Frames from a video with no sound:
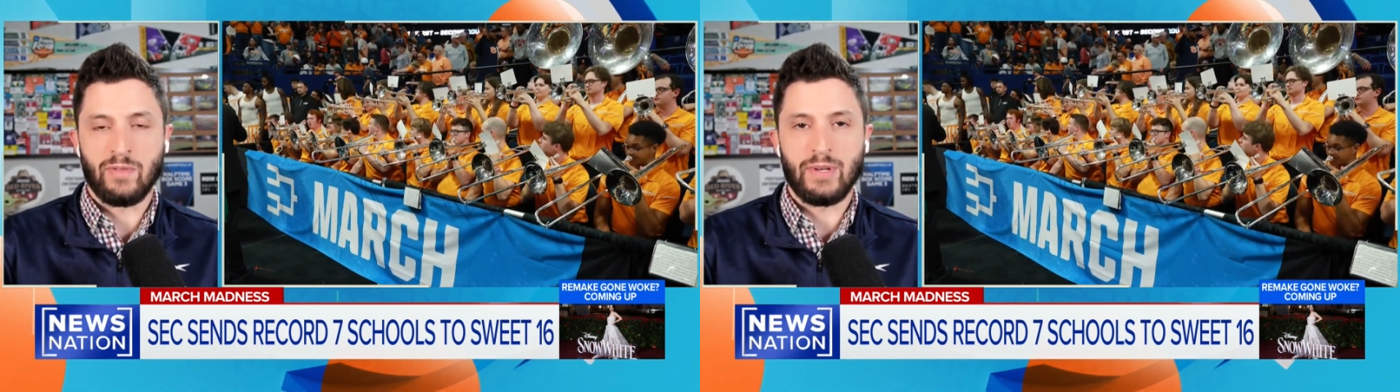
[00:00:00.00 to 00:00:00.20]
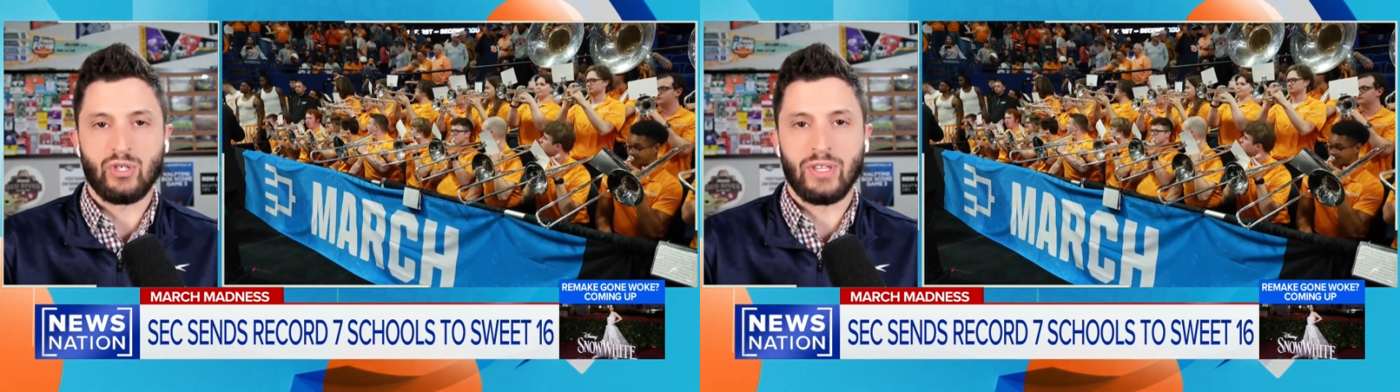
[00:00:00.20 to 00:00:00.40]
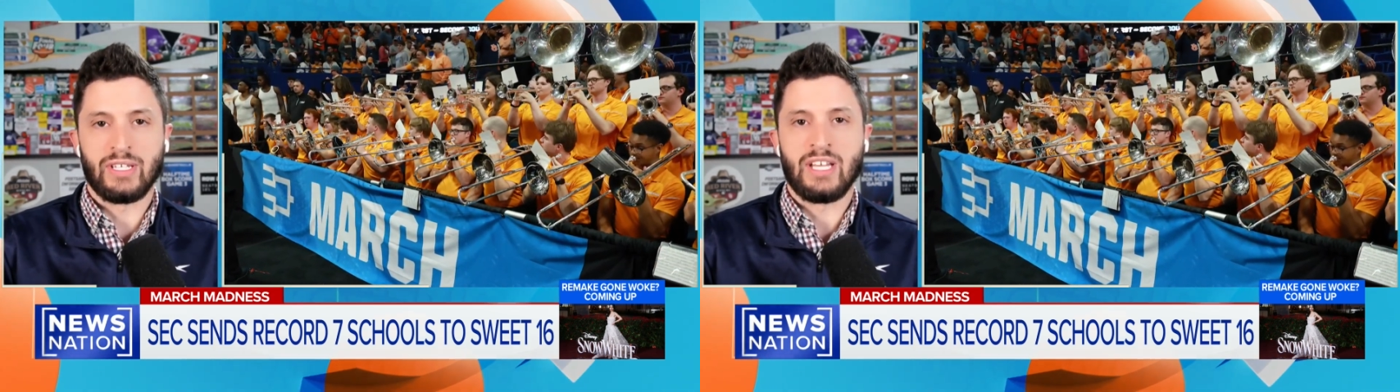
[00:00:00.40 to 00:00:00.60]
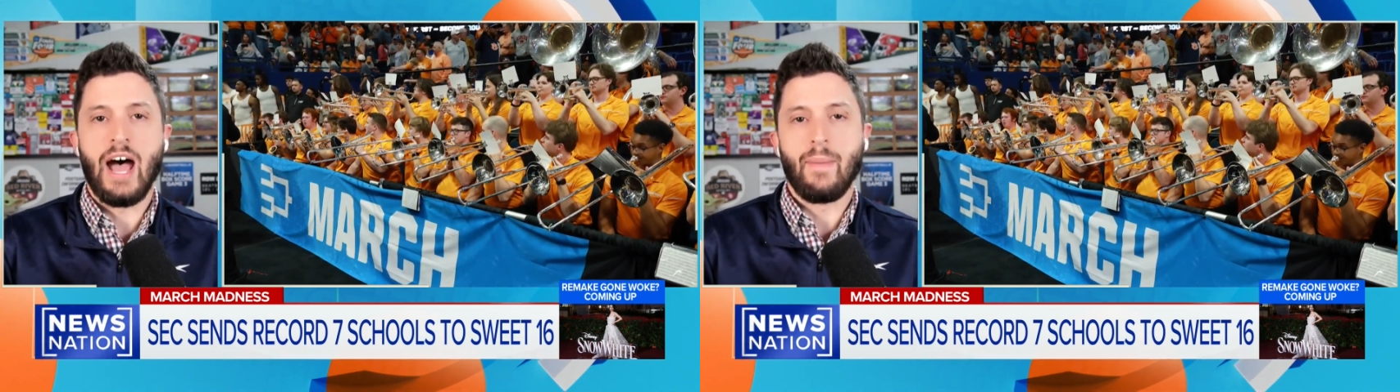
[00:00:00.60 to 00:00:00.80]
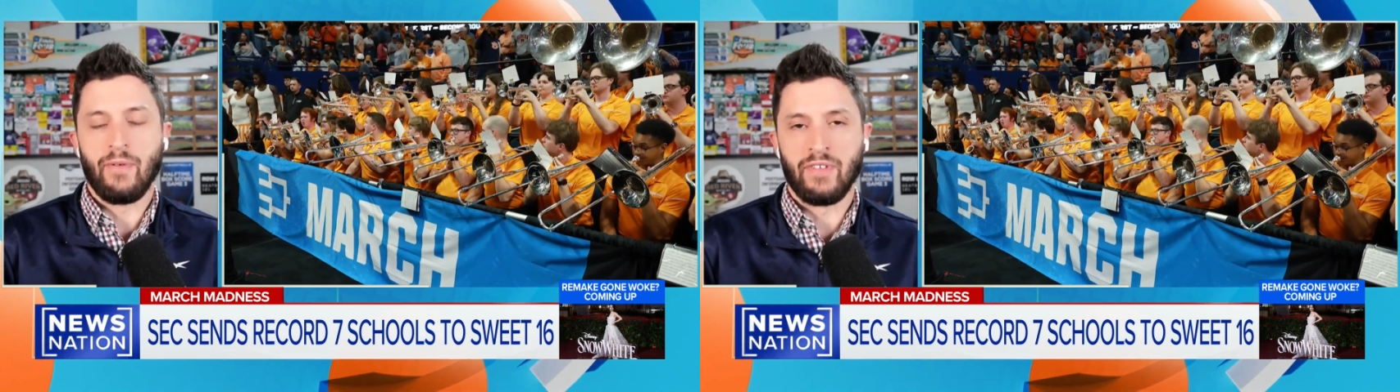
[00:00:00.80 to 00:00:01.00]
especially the
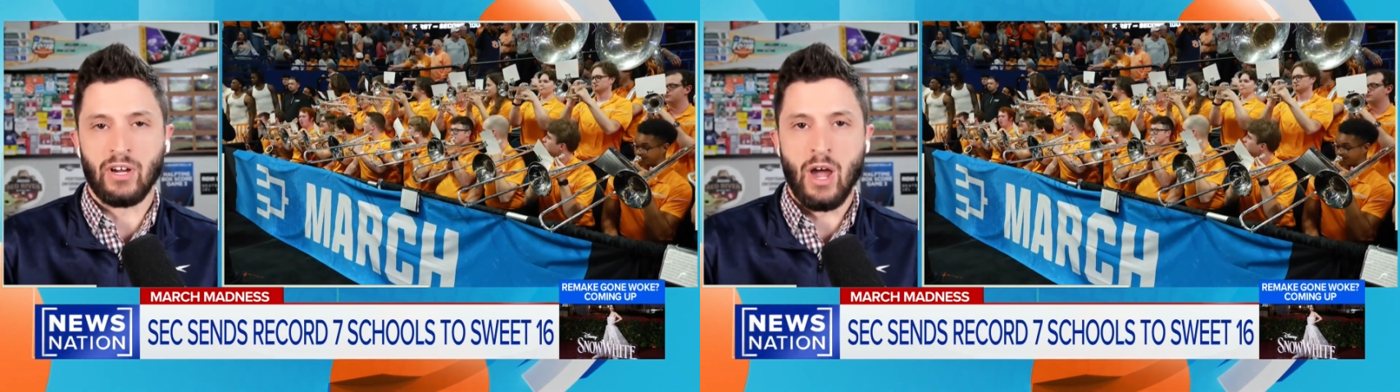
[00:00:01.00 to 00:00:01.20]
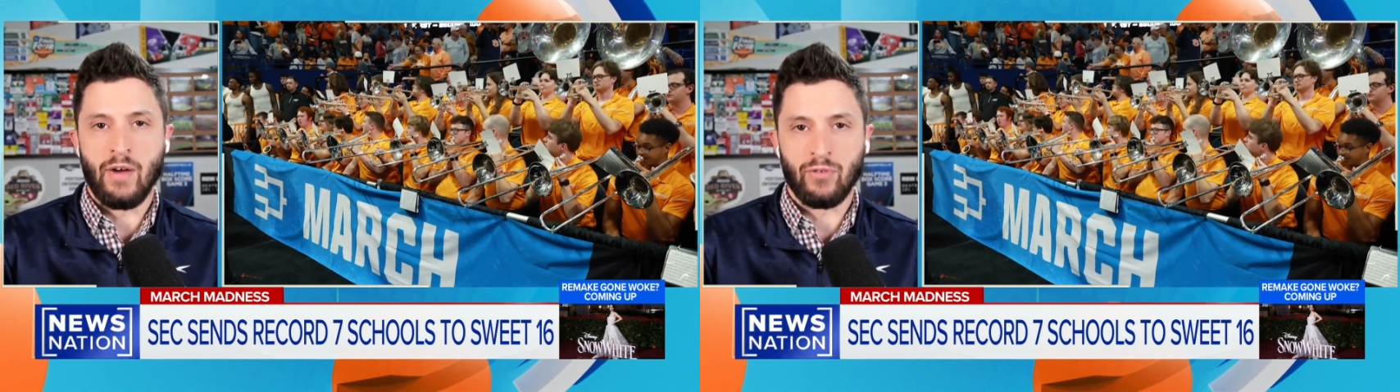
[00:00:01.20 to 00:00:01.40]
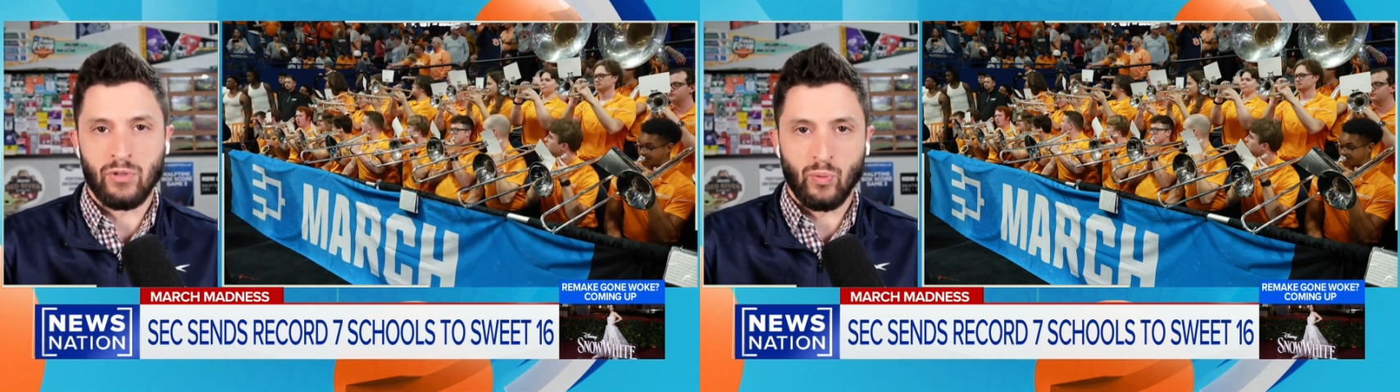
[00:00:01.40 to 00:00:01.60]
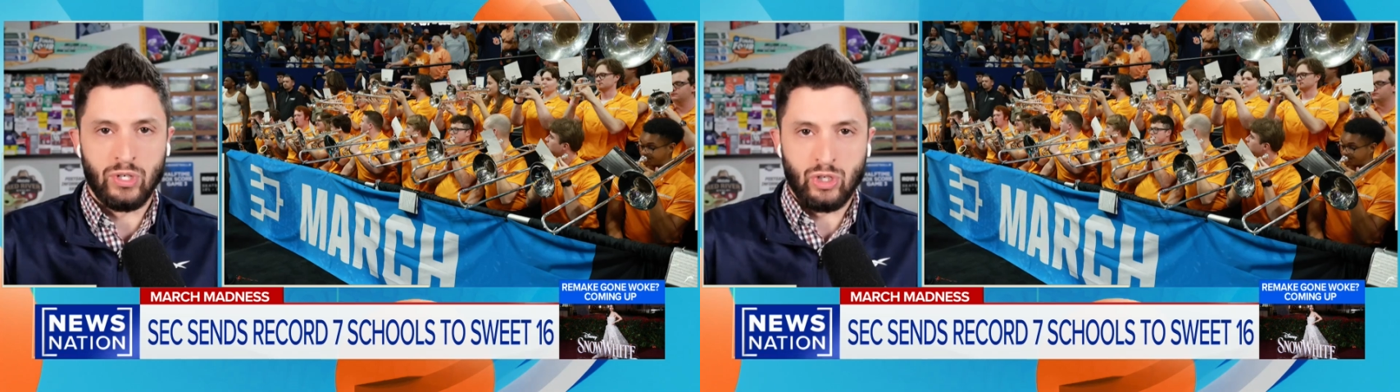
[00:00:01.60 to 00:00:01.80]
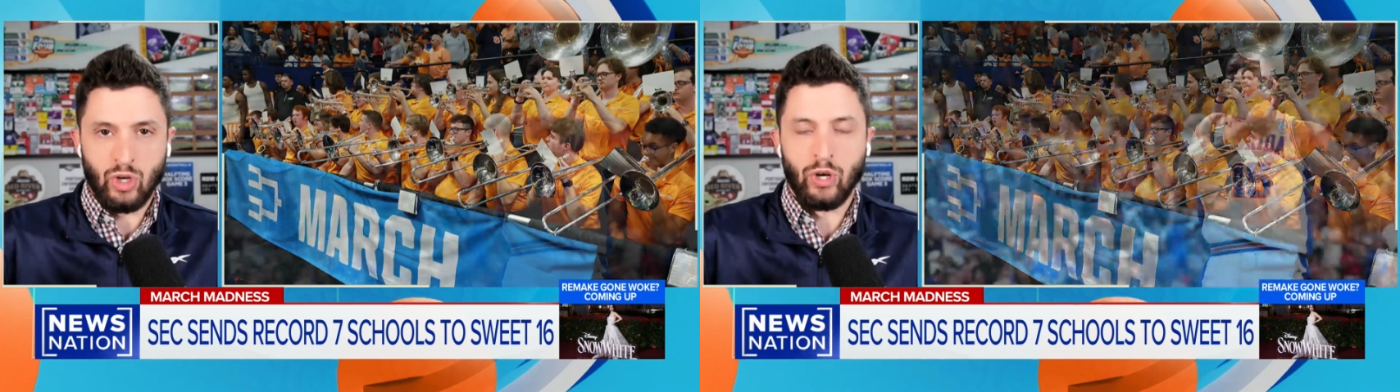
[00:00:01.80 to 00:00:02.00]
top of the conference, would
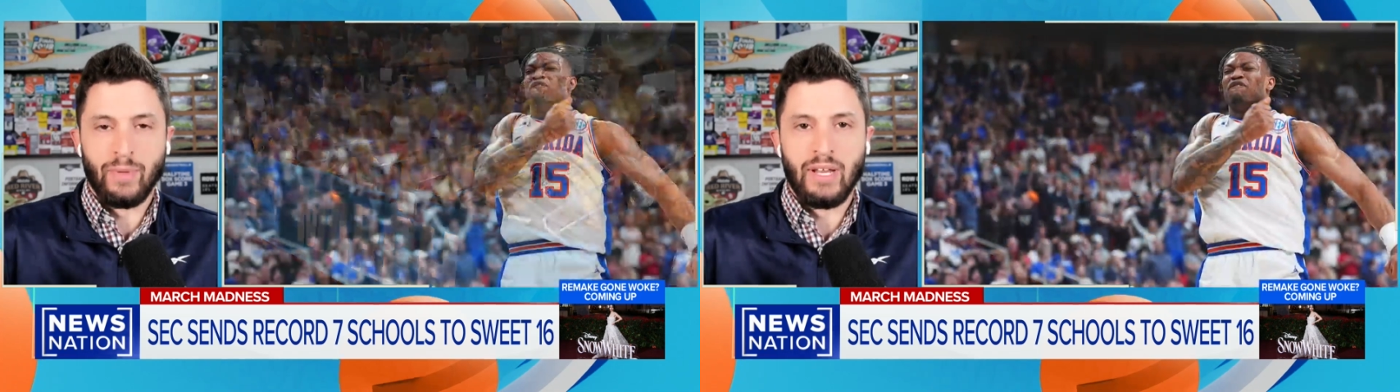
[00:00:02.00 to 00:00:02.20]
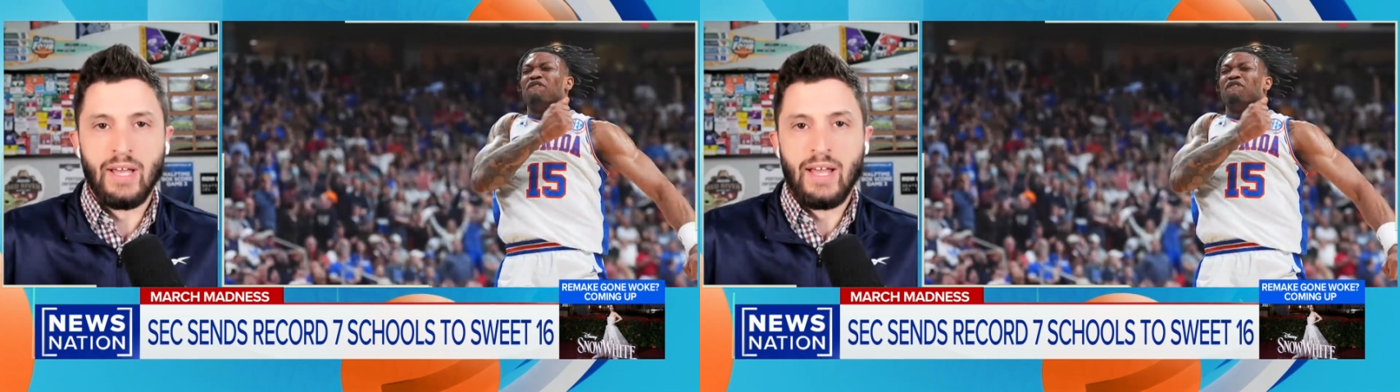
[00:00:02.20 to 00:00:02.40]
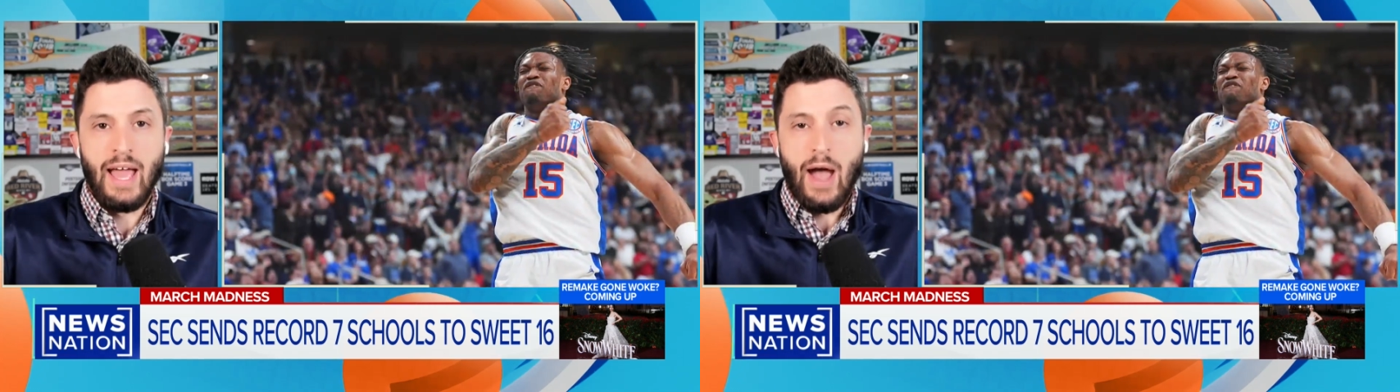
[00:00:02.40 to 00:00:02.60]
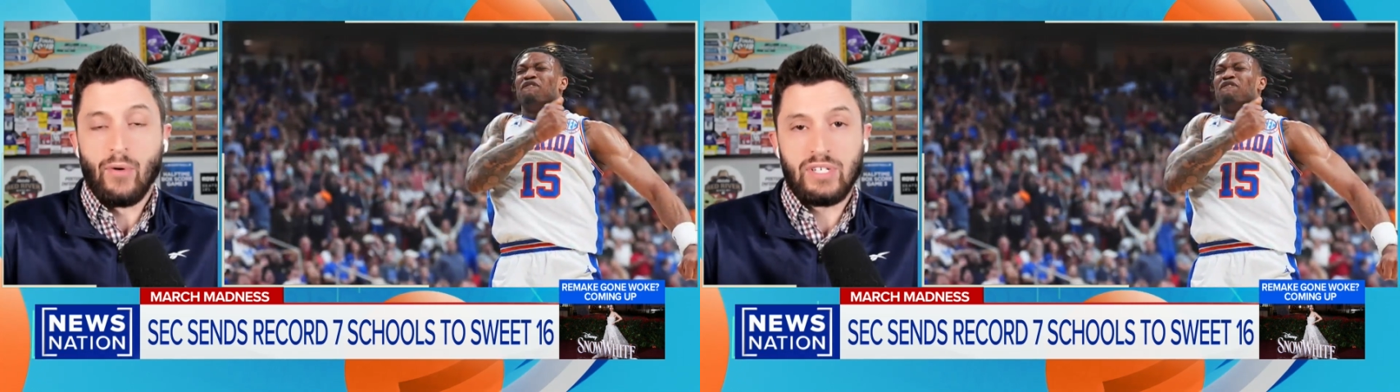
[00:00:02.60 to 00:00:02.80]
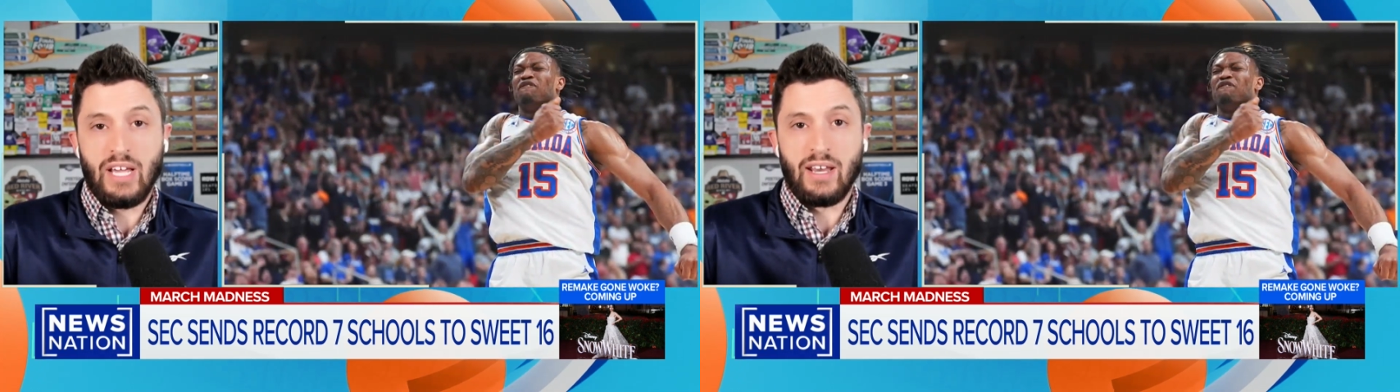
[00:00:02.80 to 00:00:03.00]
determine
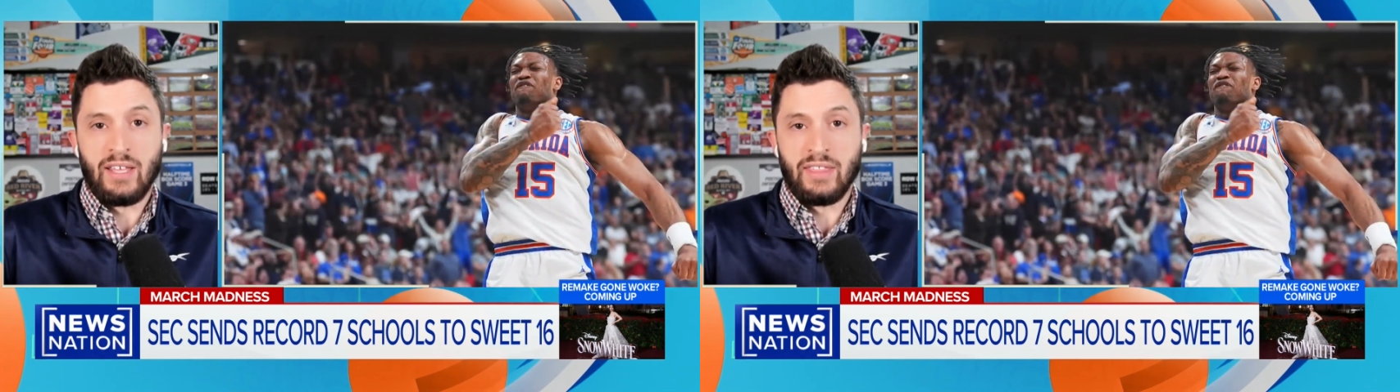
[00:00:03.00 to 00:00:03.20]
how it did.